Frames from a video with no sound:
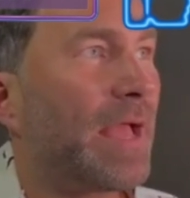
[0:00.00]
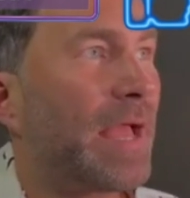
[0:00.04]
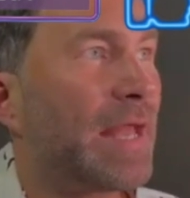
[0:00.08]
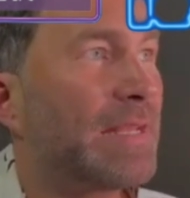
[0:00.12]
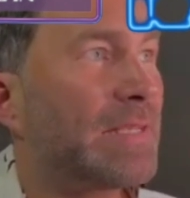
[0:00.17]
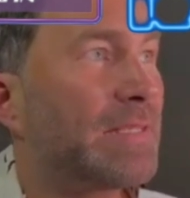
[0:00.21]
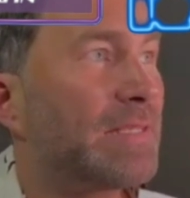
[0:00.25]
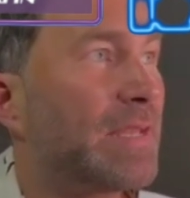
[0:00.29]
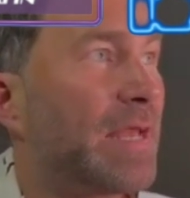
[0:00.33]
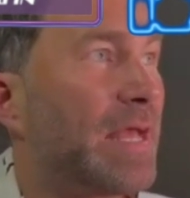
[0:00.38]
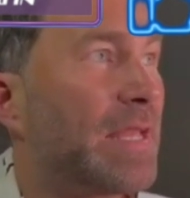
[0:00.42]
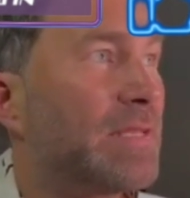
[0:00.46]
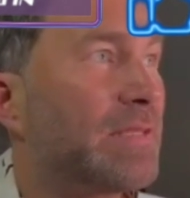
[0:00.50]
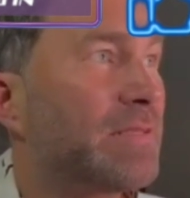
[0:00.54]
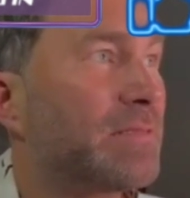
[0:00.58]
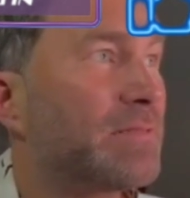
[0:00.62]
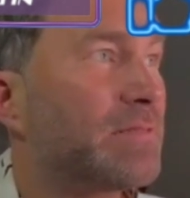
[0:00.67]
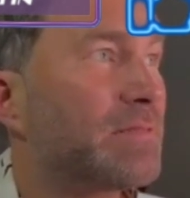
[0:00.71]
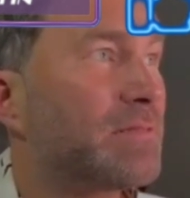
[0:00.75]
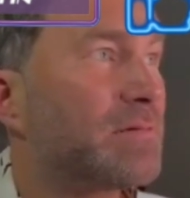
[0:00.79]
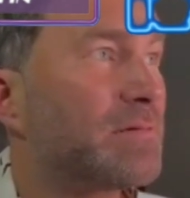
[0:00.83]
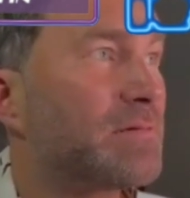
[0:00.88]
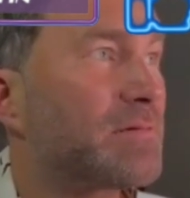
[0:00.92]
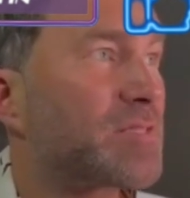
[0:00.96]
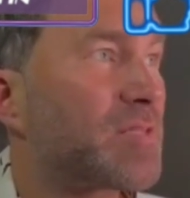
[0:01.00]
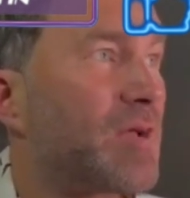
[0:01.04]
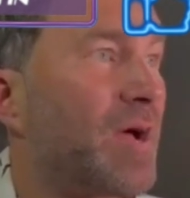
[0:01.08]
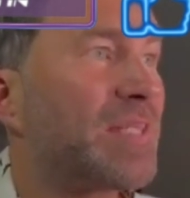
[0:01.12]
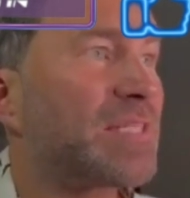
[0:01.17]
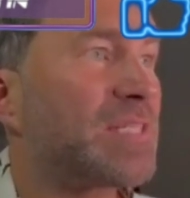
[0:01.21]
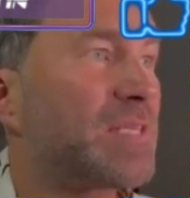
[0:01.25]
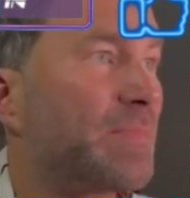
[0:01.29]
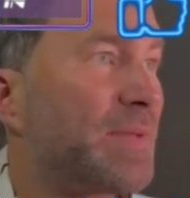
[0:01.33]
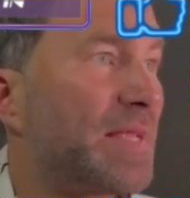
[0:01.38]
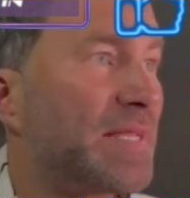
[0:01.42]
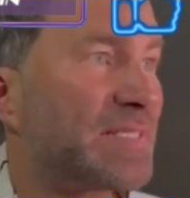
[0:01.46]
and
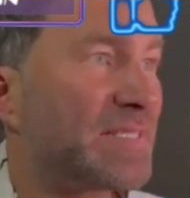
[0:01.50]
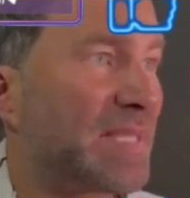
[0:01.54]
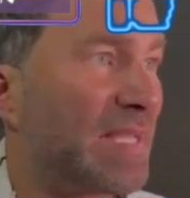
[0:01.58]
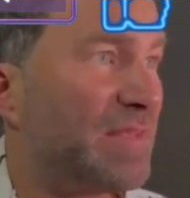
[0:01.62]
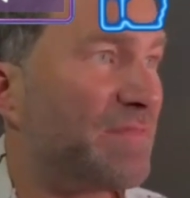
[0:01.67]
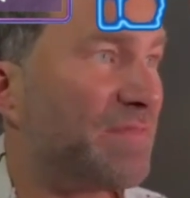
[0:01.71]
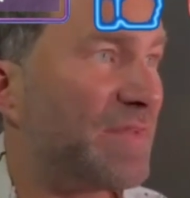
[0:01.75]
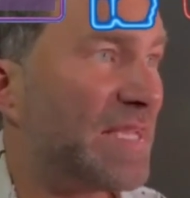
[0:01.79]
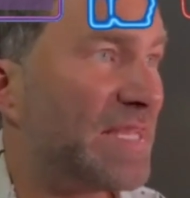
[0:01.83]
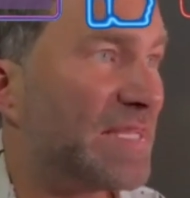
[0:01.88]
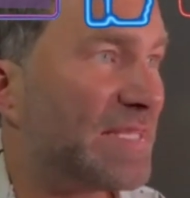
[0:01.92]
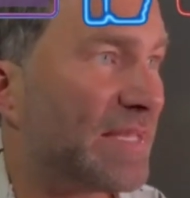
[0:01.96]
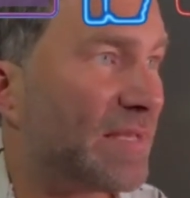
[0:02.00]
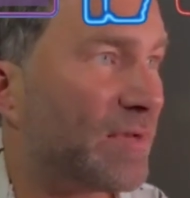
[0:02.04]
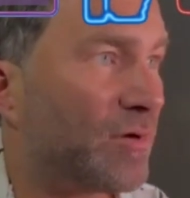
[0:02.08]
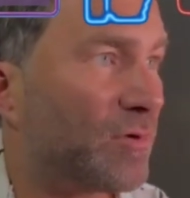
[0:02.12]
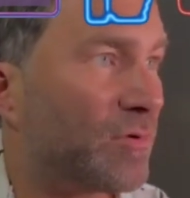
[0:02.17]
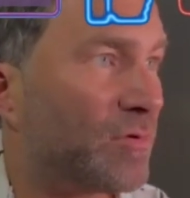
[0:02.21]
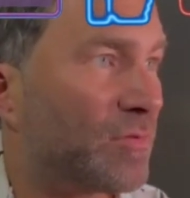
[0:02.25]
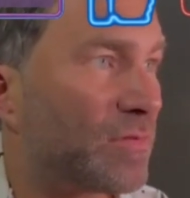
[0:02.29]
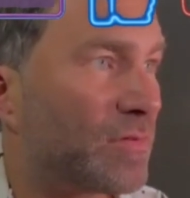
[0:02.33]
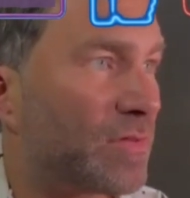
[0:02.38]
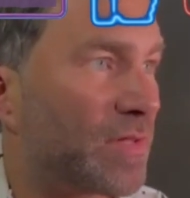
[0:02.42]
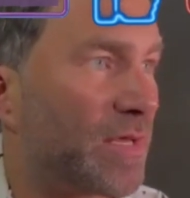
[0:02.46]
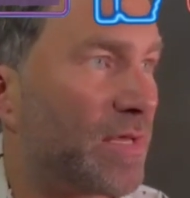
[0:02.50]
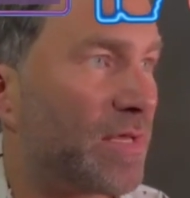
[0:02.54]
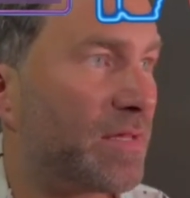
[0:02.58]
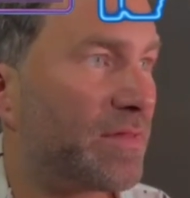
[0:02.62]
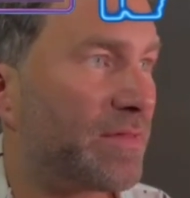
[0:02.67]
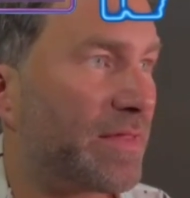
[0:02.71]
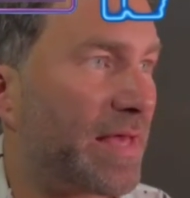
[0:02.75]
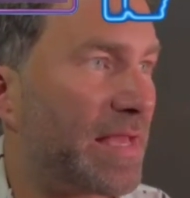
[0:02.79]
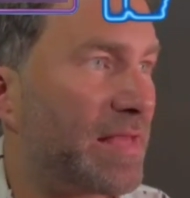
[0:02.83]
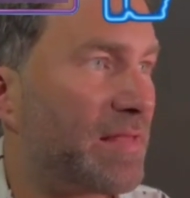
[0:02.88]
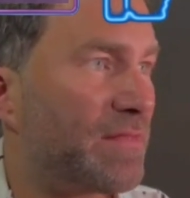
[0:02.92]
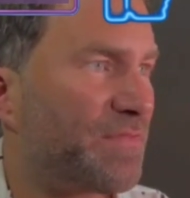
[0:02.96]
signs a big TV deal,
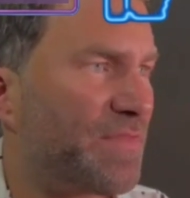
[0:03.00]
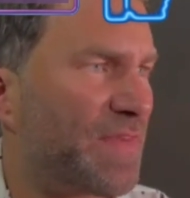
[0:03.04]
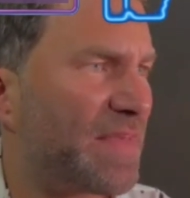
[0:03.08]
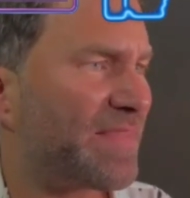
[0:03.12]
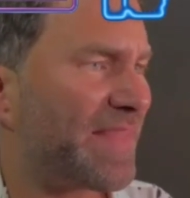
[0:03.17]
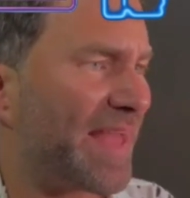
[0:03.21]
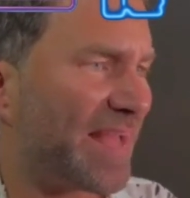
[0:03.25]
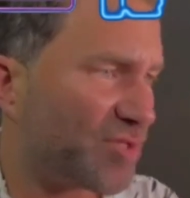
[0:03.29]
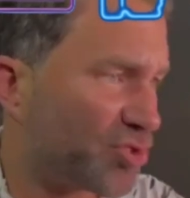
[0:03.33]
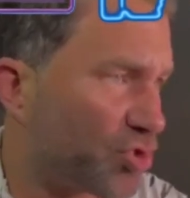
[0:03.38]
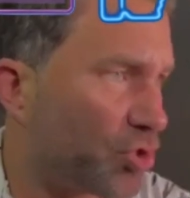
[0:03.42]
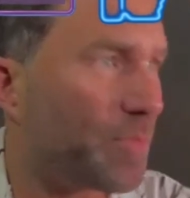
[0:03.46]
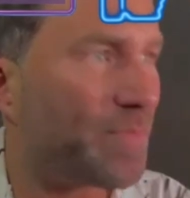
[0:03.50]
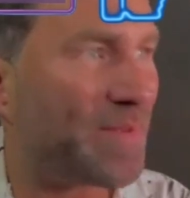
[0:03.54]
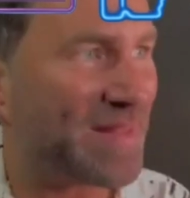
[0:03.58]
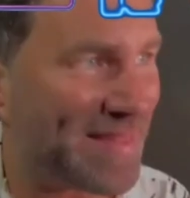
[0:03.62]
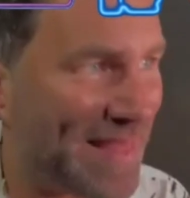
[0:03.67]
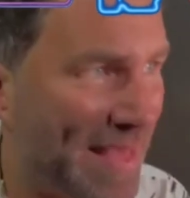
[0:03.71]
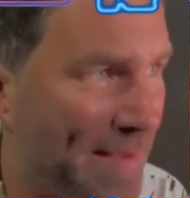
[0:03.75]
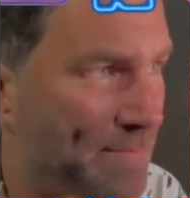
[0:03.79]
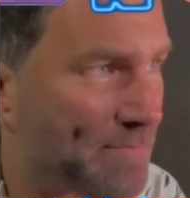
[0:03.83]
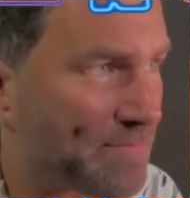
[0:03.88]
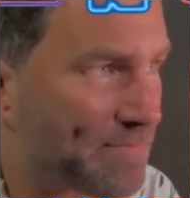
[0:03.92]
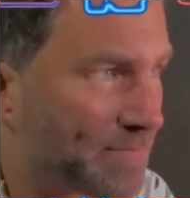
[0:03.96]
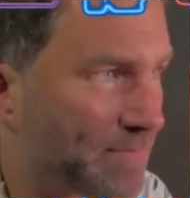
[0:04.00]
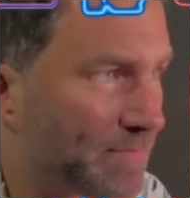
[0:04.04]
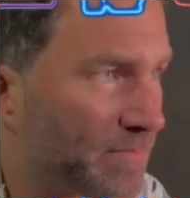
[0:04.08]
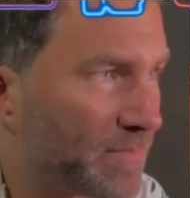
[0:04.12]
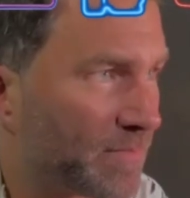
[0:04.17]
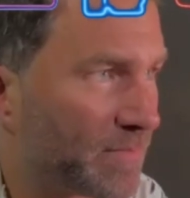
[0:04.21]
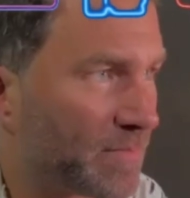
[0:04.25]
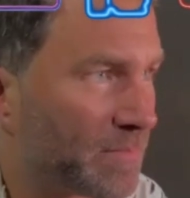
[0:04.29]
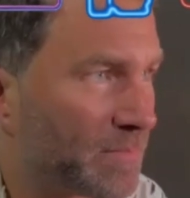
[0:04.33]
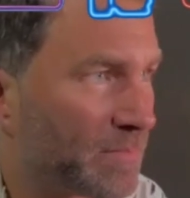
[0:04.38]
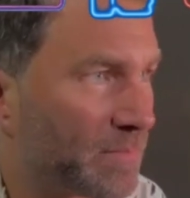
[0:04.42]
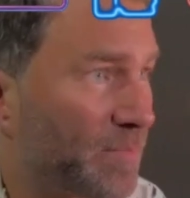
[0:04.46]
they think that should have been them,
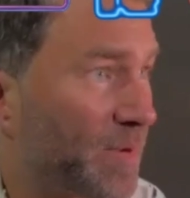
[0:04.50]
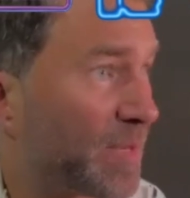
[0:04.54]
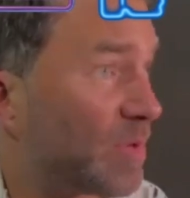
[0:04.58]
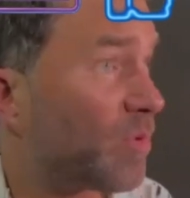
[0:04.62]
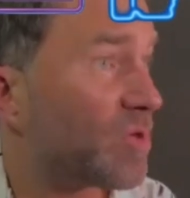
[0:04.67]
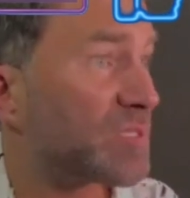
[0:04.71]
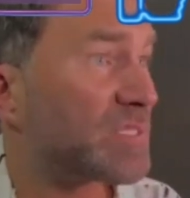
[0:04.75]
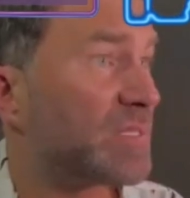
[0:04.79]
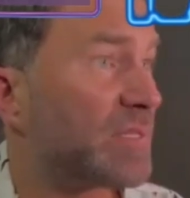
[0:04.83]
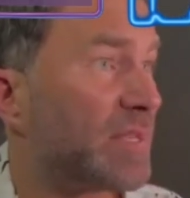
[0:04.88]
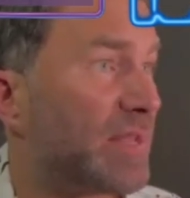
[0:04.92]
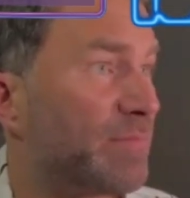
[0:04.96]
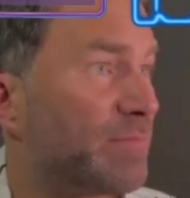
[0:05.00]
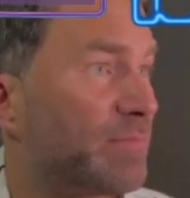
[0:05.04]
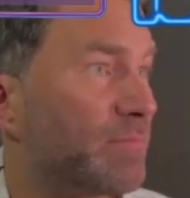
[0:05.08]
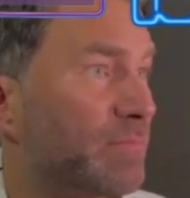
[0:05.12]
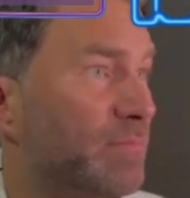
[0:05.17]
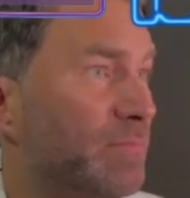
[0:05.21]
but it wasn't. Do